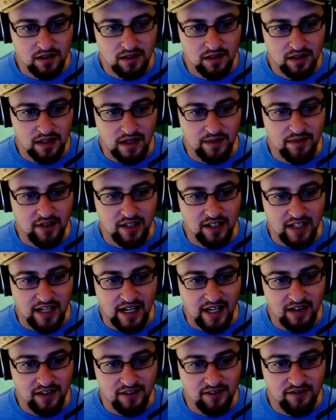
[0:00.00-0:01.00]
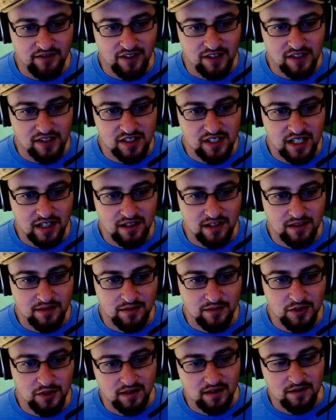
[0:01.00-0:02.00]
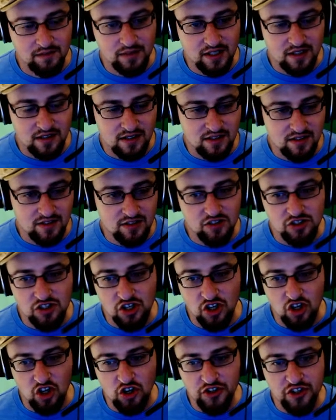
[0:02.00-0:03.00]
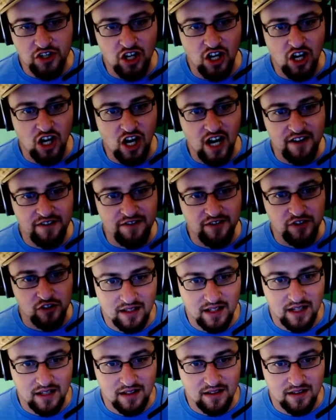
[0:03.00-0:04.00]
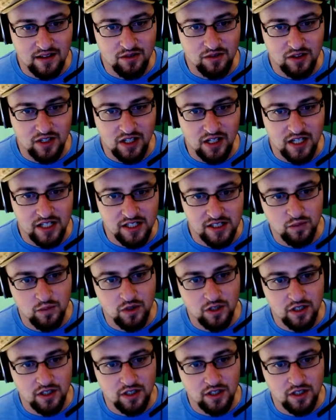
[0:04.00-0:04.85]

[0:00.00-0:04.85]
I'm gonna die in the first Daggum room because these controls are awful. Oh gosh.